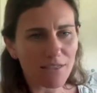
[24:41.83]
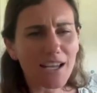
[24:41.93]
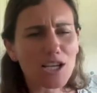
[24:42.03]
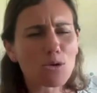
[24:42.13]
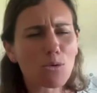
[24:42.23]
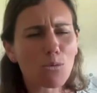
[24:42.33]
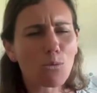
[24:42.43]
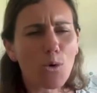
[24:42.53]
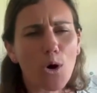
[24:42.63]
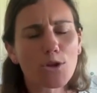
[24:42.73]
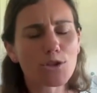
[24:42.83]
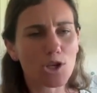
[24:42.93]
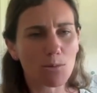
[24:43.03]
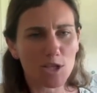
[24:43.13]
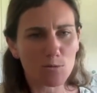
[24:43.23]
They are worth
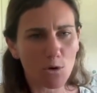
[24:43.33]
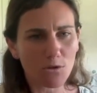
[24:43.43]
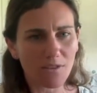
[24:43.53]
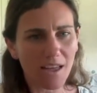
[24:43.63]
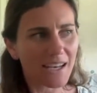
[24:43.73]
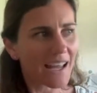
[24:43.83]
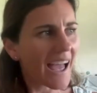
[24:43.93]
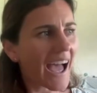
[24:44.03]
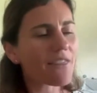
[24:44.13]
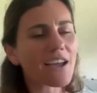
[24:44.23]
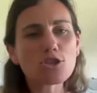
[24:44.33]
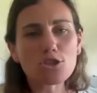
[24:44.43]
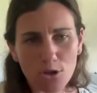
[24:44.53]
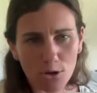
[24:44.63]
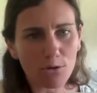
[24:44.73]
so much more than that, and they
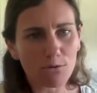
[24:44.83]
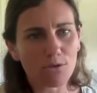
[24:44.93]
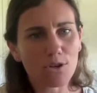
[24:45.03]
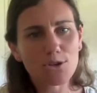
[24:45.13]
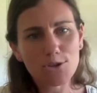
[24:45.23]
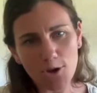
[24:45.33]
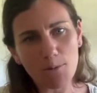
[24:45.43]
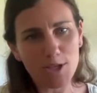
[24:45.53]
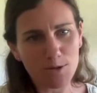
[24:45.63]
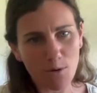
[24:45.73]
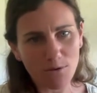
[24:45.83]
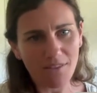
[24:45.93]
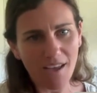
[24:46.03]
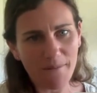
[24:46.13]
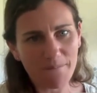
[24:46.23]
deserve So much more than
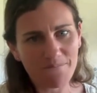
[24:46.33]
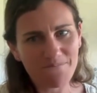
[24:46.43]
that.